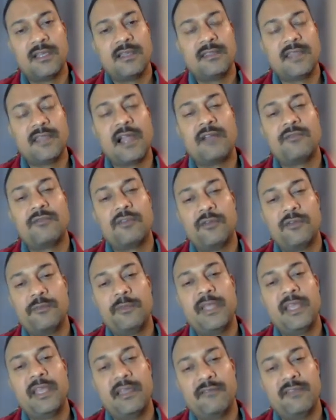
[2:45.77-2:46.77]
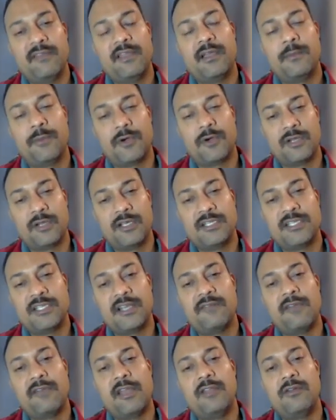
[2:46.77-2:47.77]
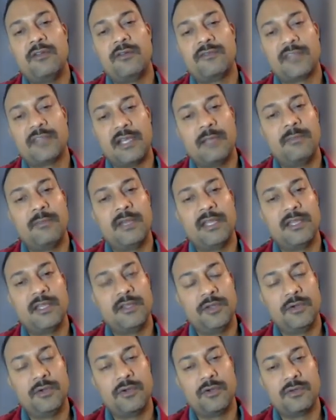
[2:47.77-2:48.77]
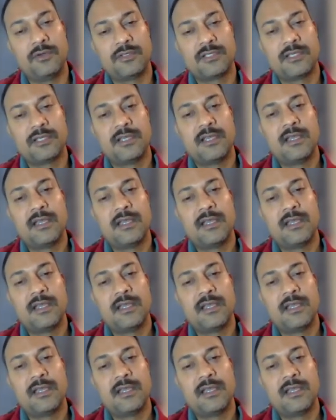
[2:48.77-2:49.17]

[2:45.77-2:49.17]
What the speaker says: that would be having a potential value of 3 million euros